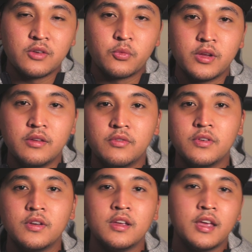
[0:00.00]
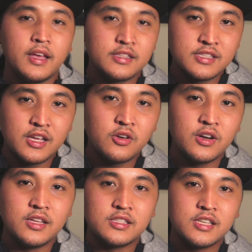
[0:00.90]
in reef,
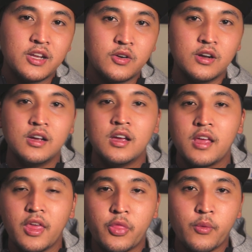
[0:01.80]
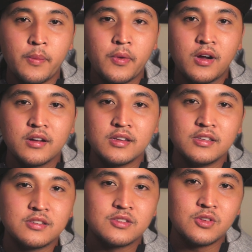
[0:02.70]
etc., etc. A three prong
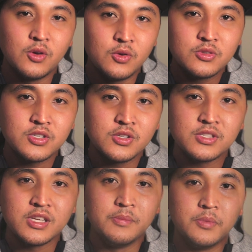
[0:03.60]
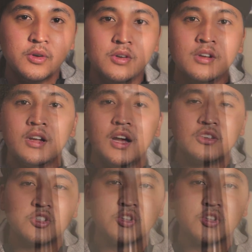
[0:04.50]
is so simple. I'll just